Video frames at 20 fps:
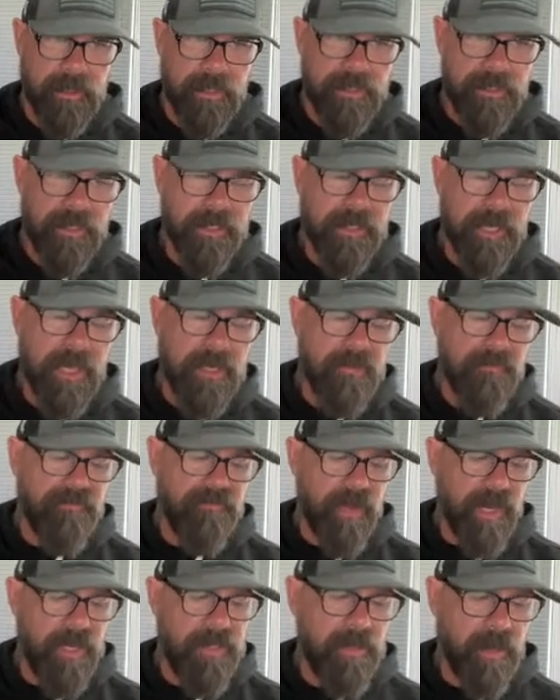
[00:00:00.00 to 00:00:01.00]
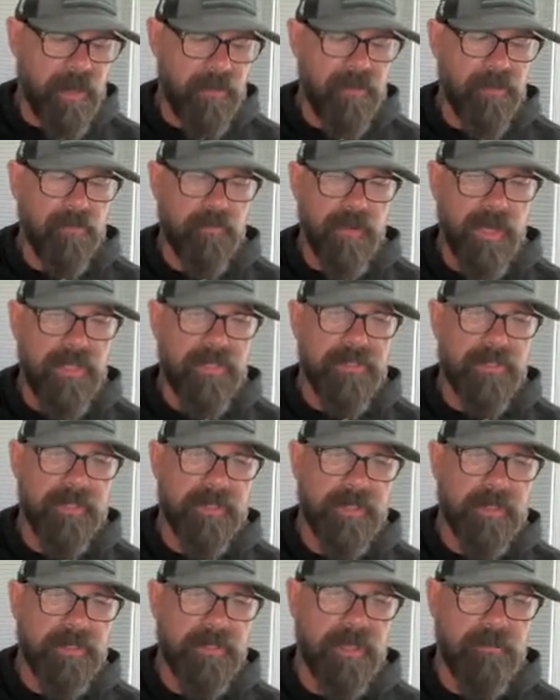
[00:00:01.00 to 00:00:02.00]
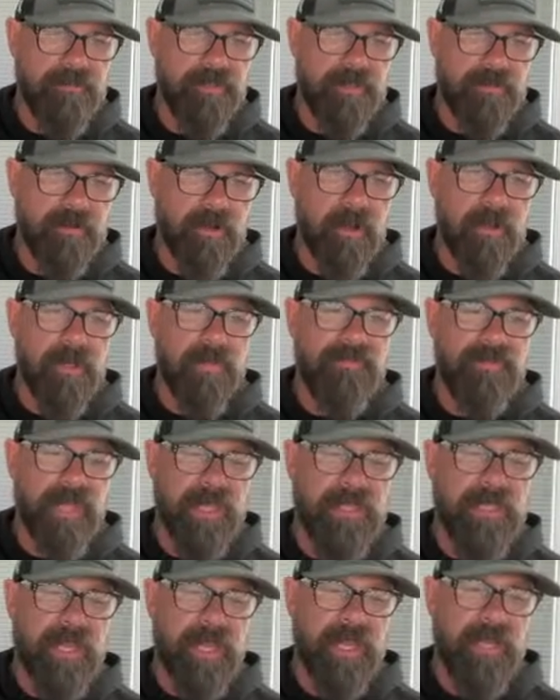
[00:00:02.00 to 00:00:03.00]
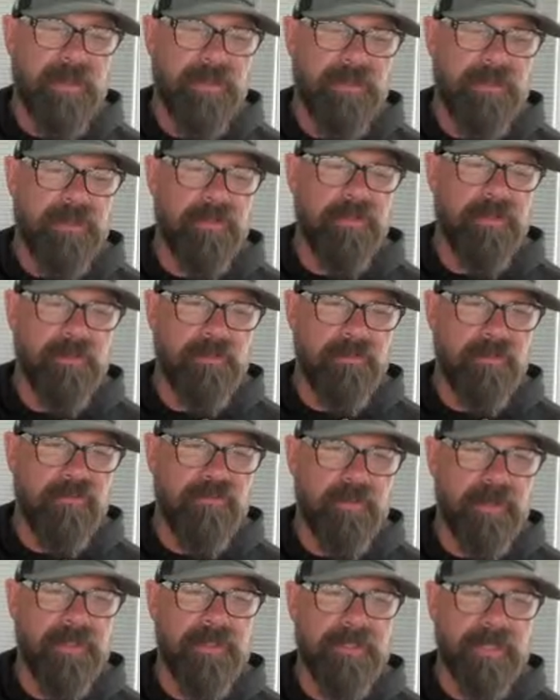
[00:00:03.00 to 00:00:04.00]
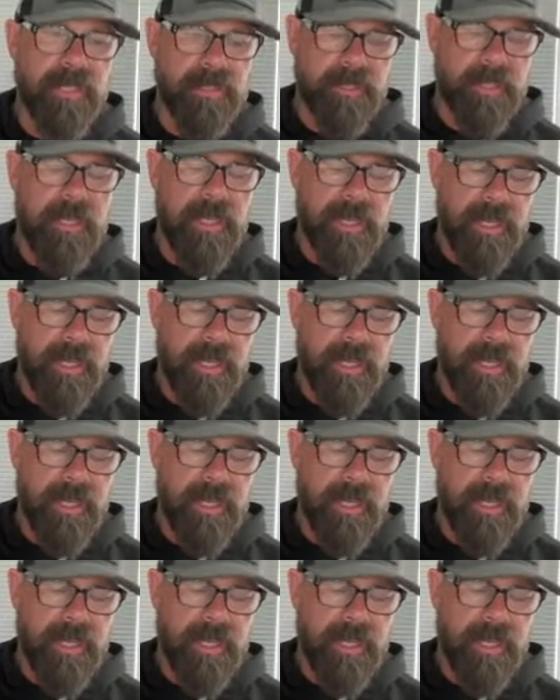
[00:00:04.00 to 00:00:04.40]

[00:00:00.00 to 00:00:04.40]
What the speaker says: You got to find other ways to get them strong if they can't do the movements that,